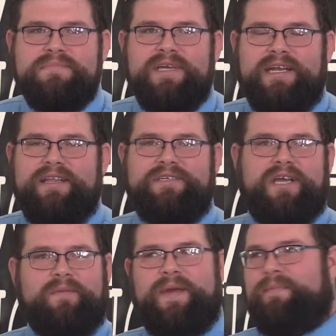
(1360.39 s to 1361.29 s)
And these
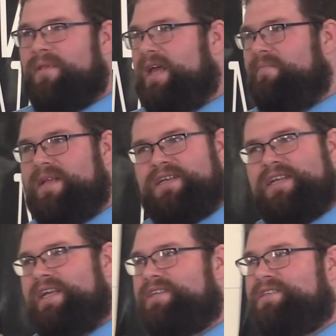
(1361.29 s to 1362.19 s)
young people, they've been
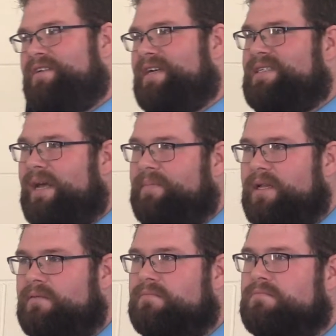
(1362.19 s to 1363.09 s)
conditioned to accept it.
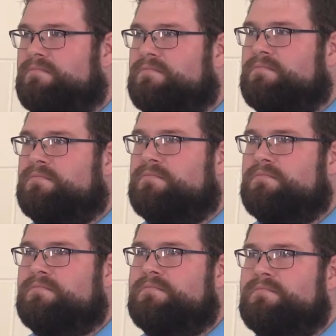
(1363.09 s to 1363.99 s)
Yes.
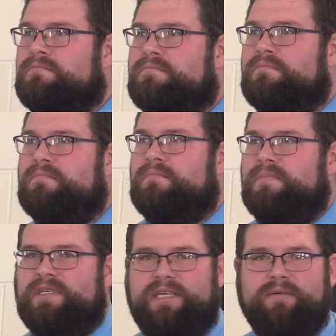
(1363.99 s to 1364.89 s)

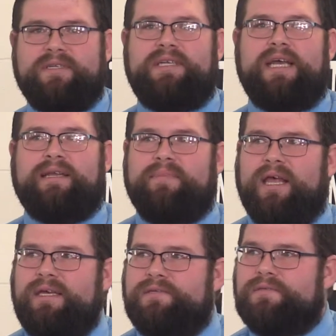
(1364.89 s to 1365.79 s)
You see what's taking
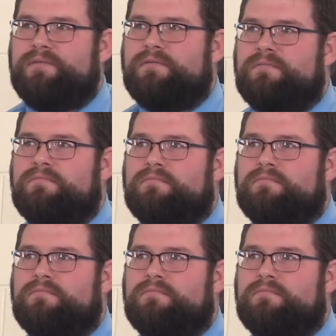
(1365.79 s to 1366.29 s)
place? Yes.